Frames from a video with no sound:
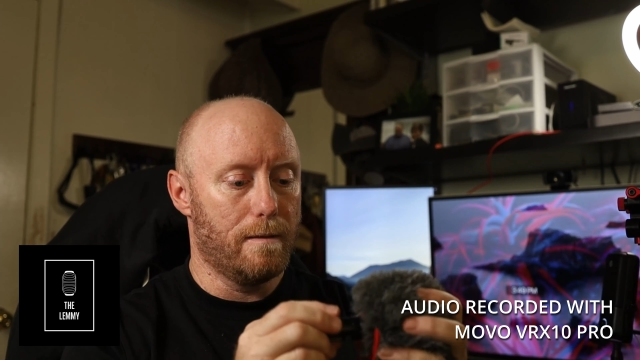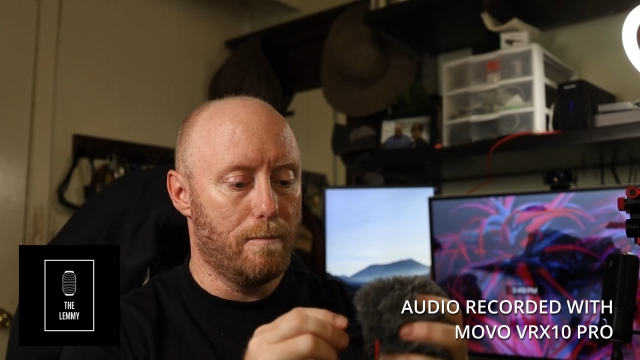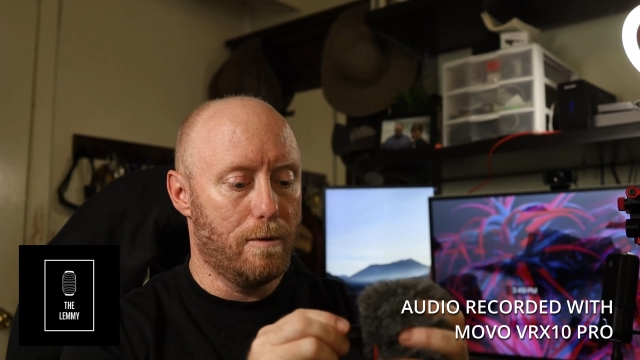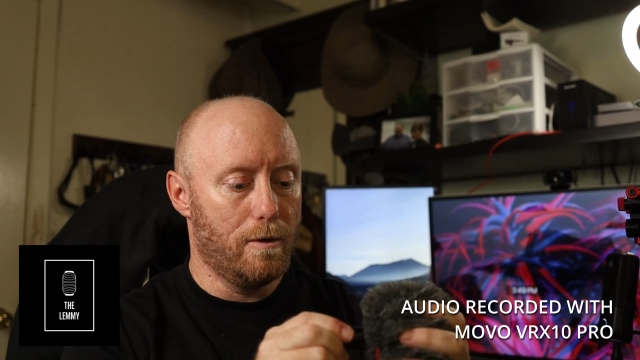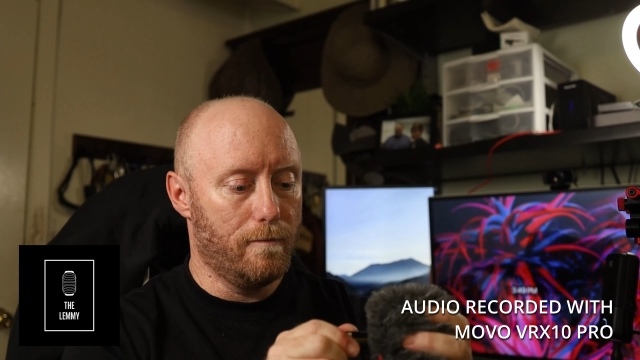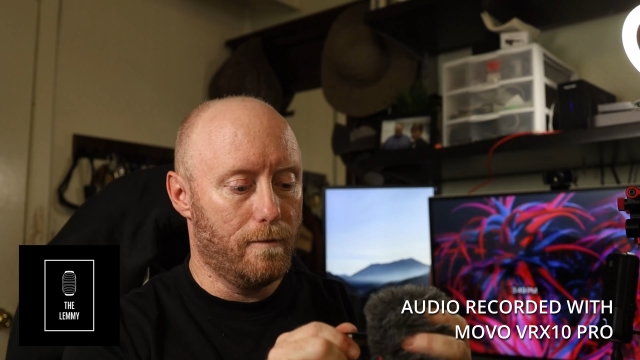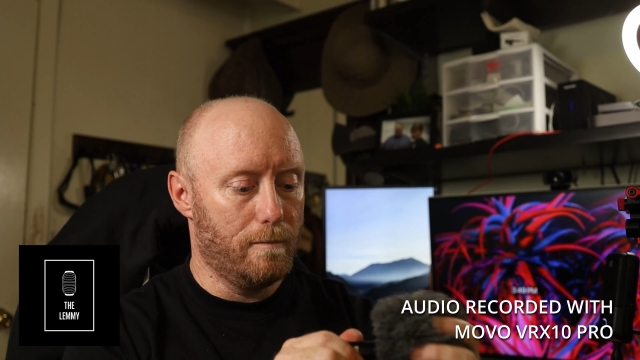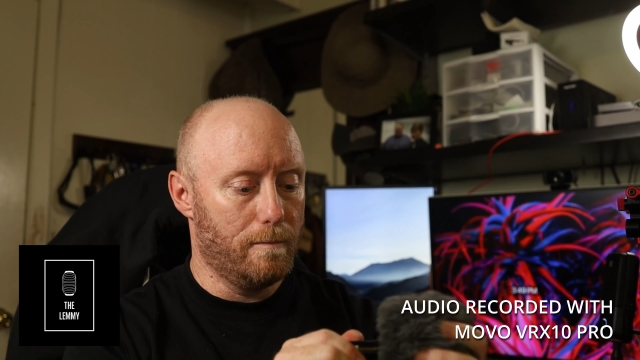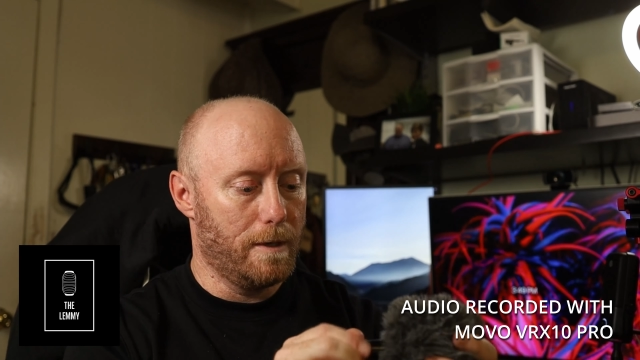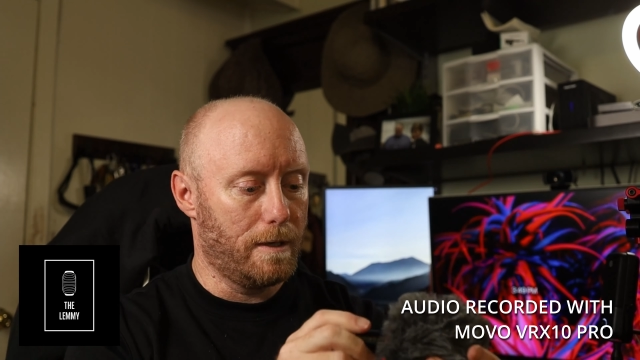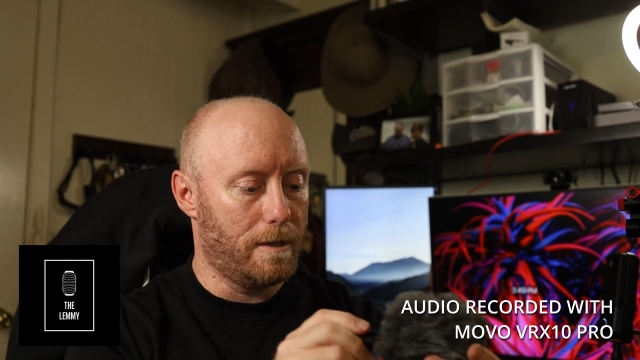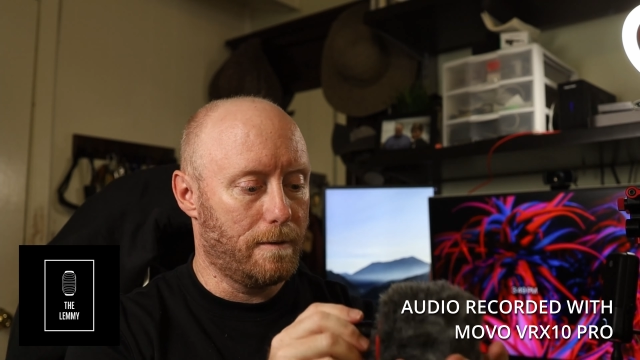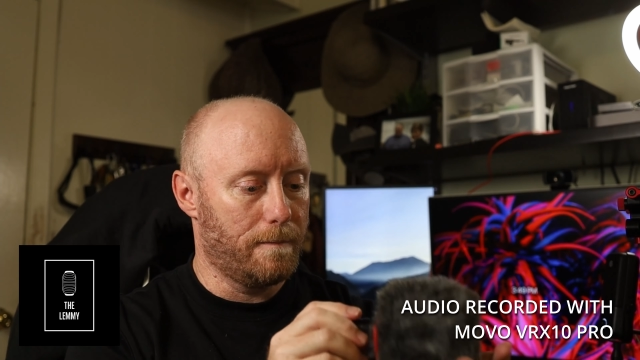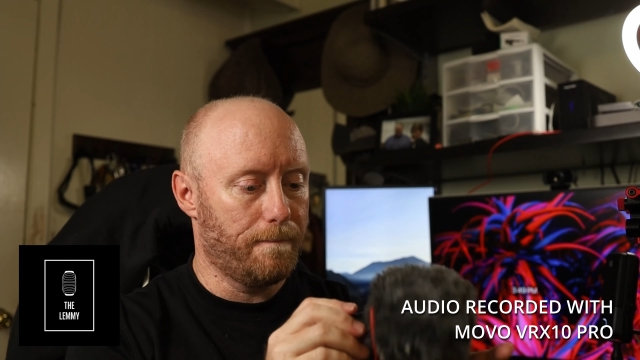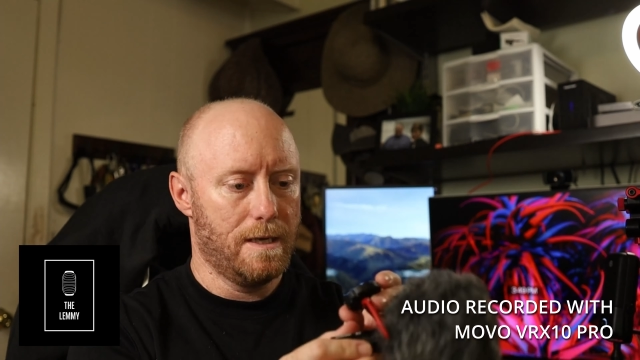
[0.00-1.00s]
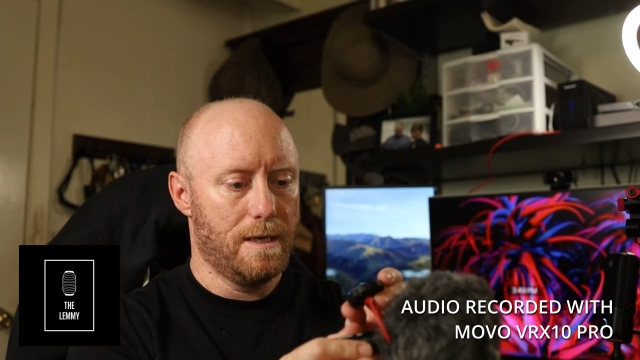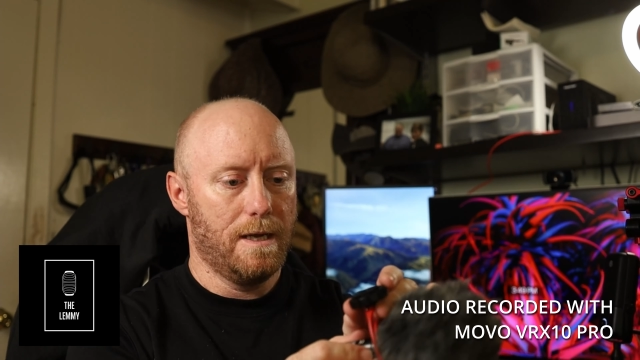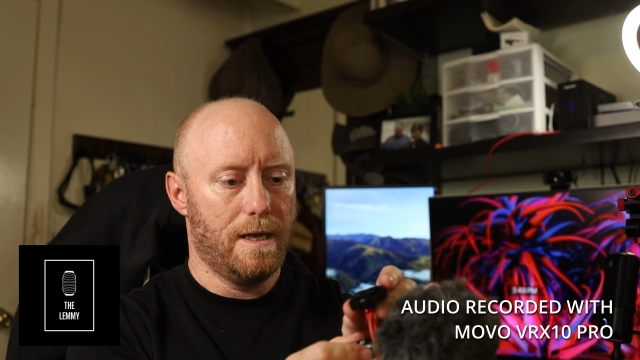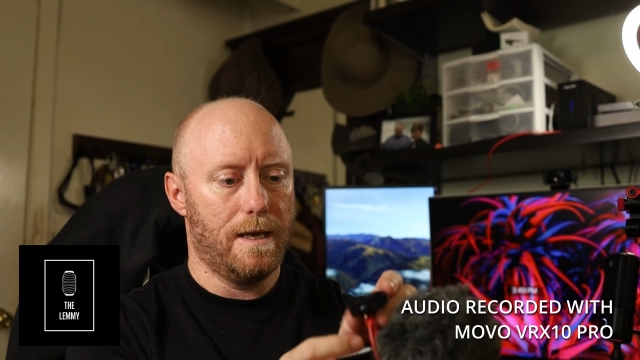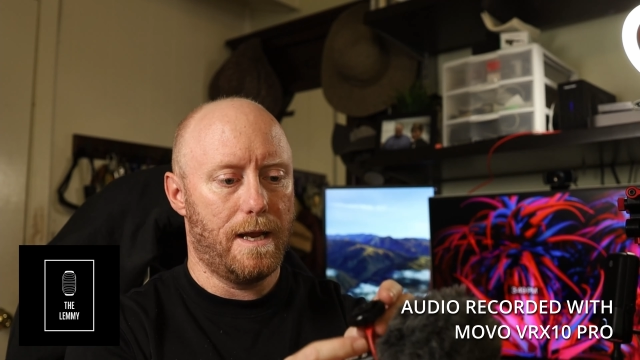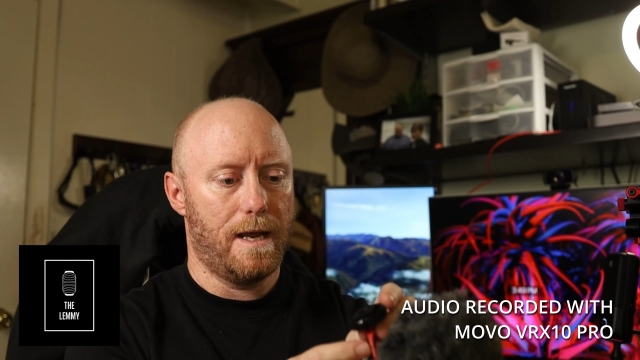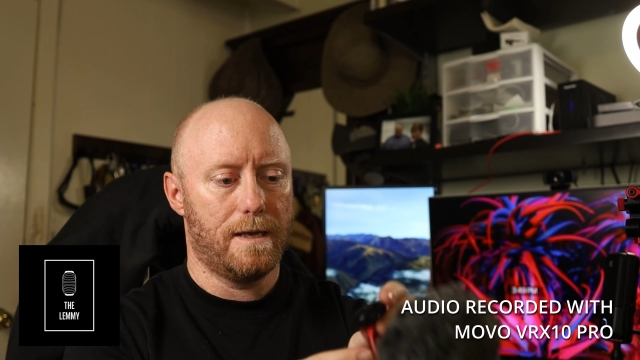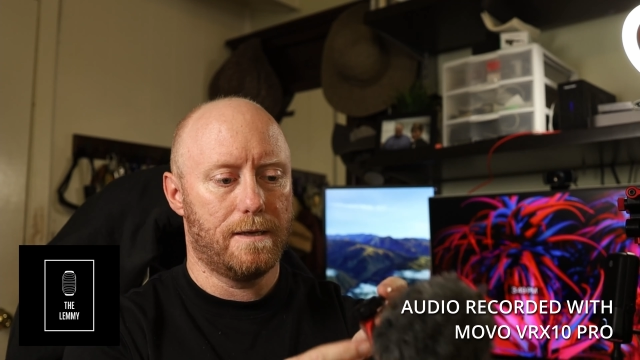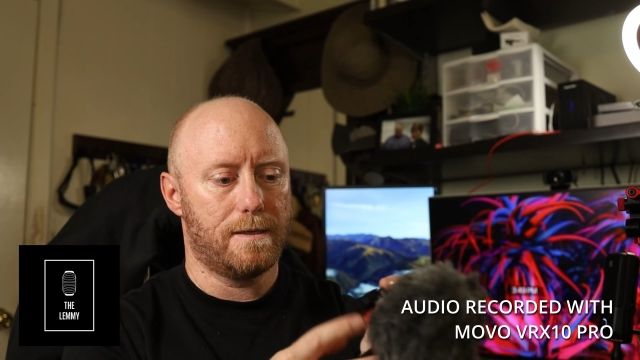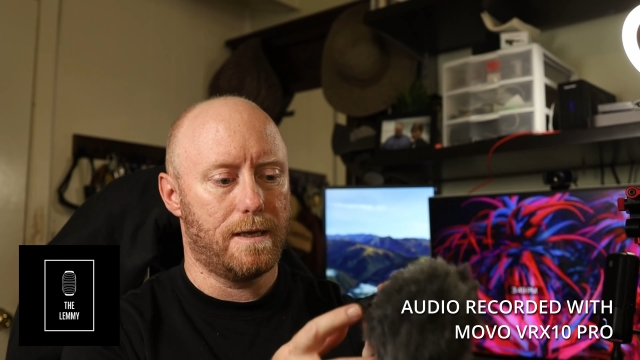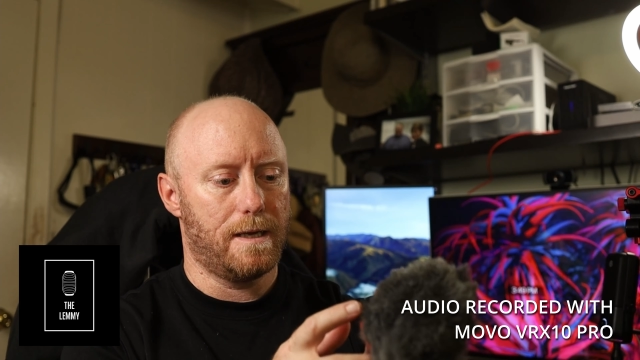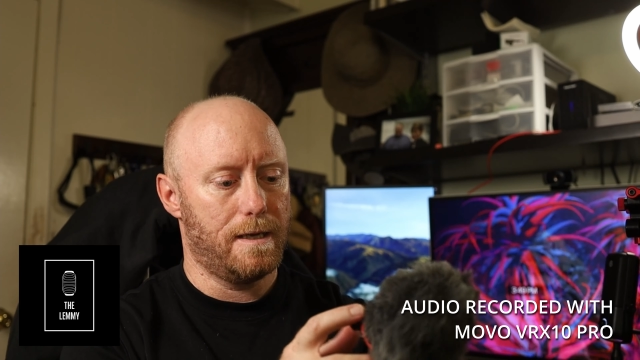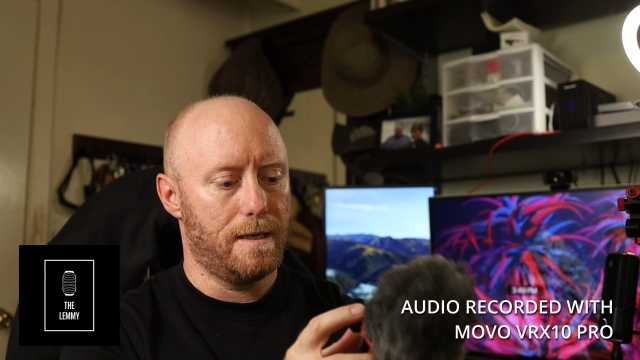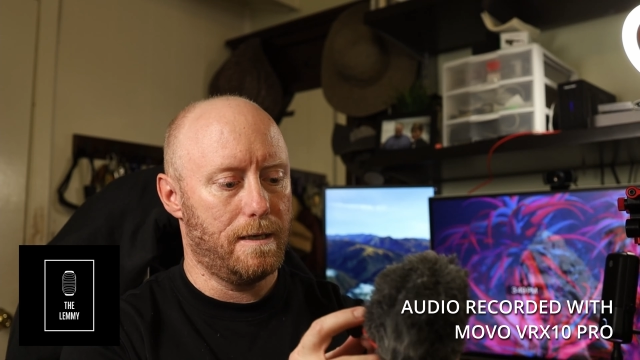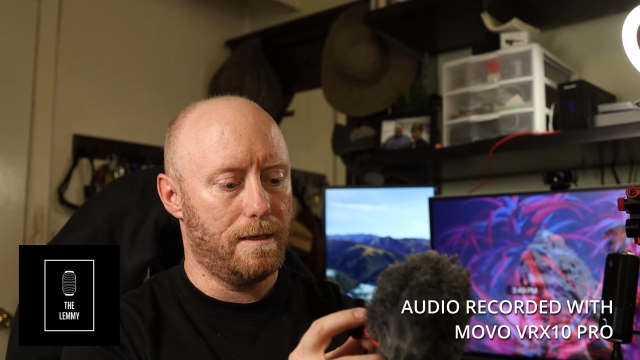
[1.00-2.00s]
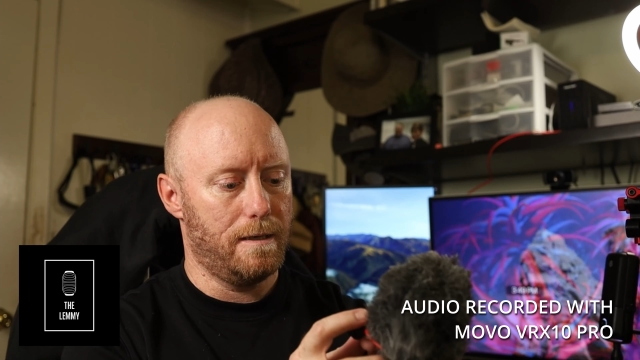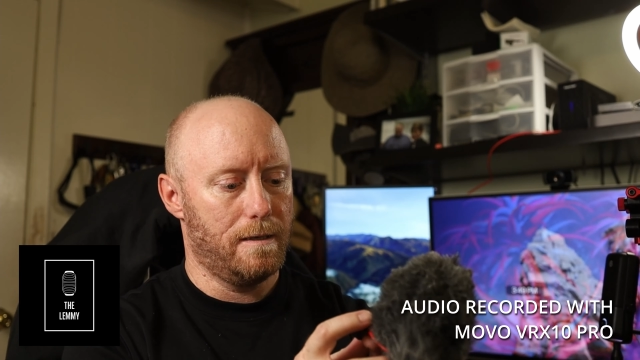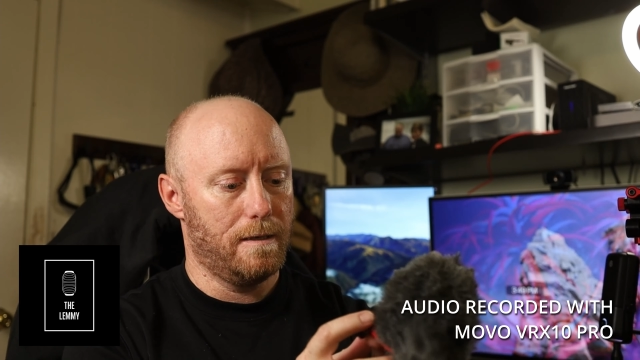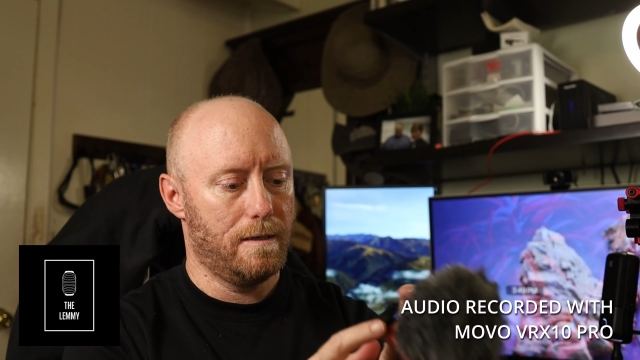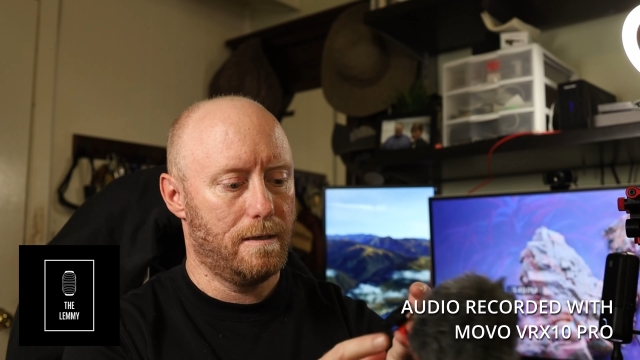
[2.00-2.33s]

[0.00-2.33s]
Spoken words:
MOVO mic. It has a